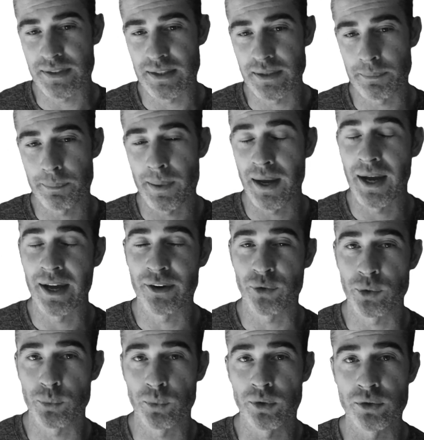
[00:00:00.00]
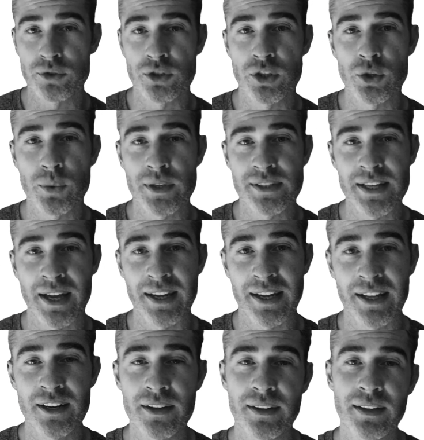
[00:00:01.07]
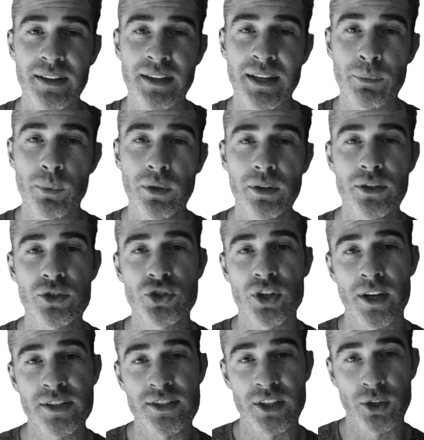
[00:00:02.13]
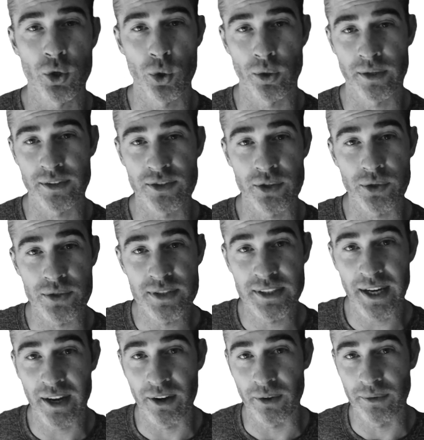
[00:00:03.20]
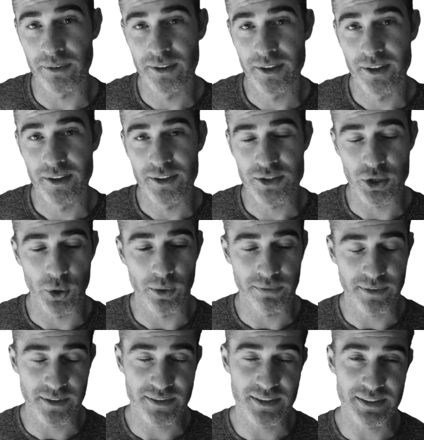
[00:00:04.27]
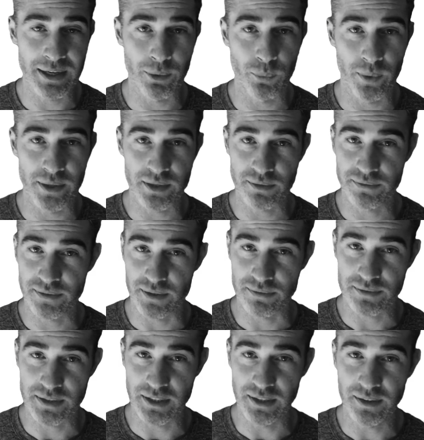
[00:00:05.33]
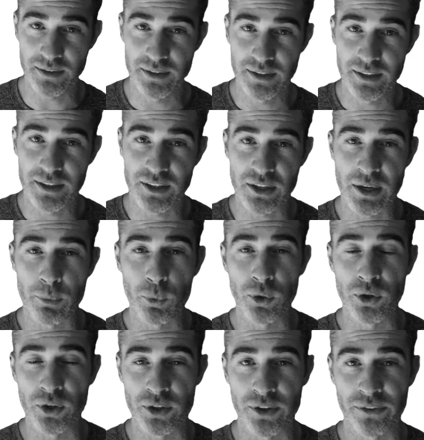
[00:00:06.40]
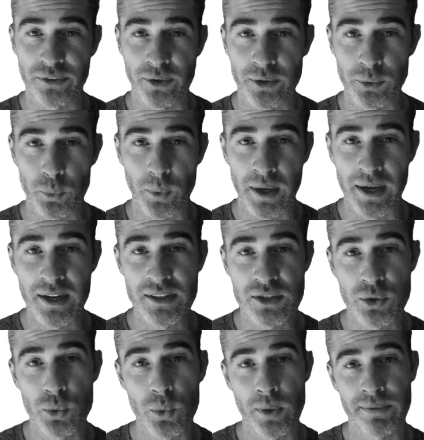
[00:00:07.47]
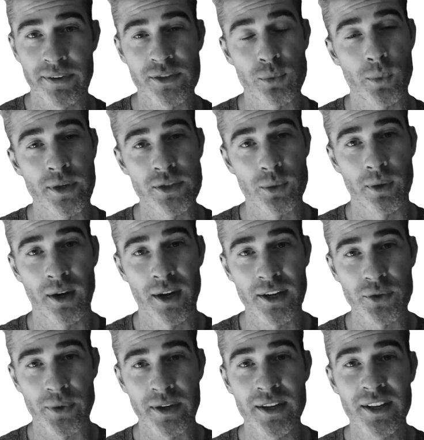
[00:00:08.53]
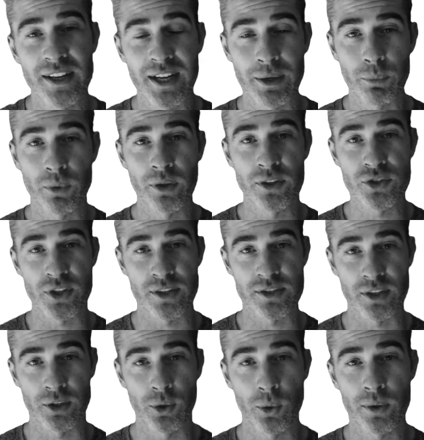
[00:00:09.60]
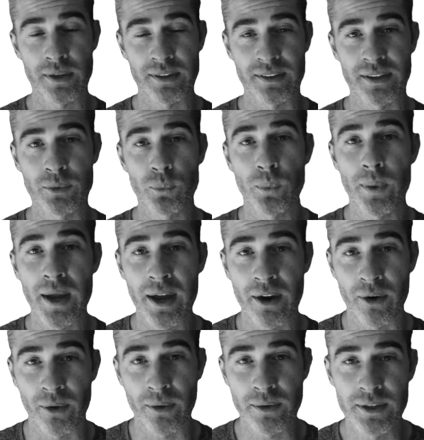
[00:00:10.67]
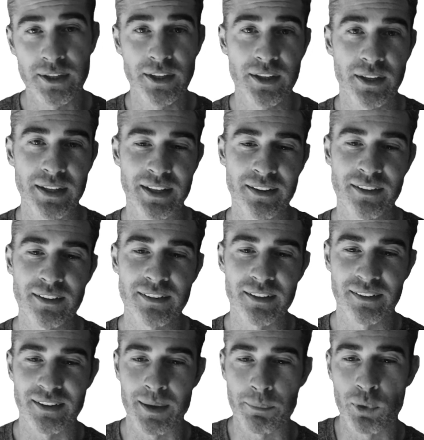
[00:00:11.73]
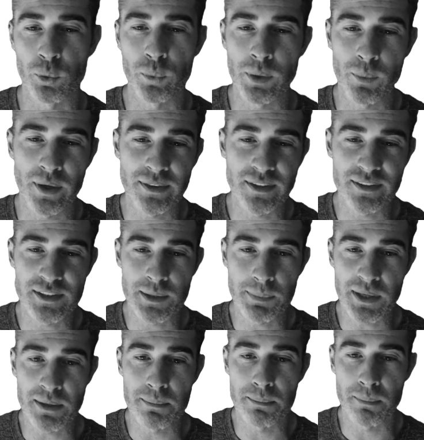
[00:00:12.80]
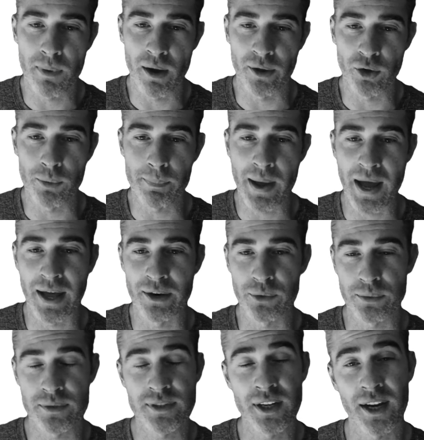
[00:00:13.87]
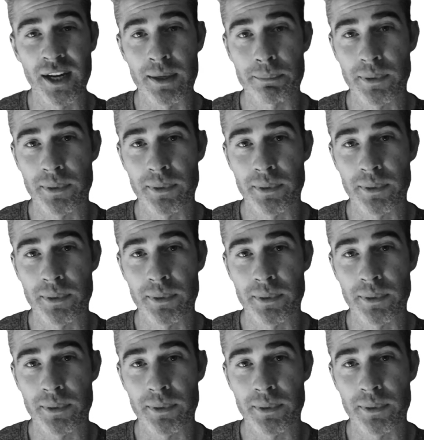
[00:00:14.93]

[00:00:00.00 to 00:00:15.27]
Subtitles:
pattern will do is that it will adjust according to your scale. So if this is at 1 to 50, it will look a certain way. If it's 1 to 100, it will adjust accordingly. Where in this example, we want this to be a model pattern type,